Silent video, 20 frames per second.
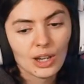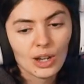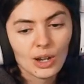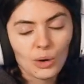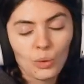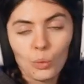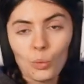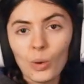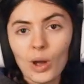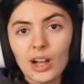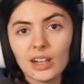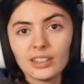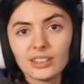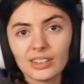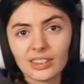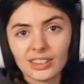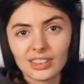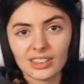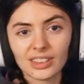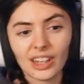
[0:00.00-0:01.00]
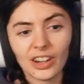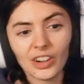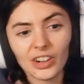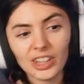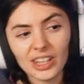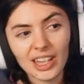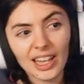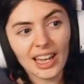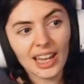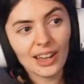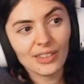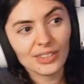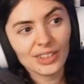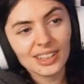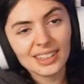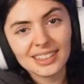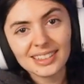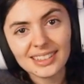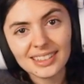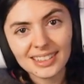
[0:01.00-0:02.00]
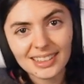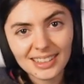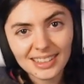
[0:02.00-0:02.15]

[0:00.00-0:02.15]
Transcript: Well, there you have it.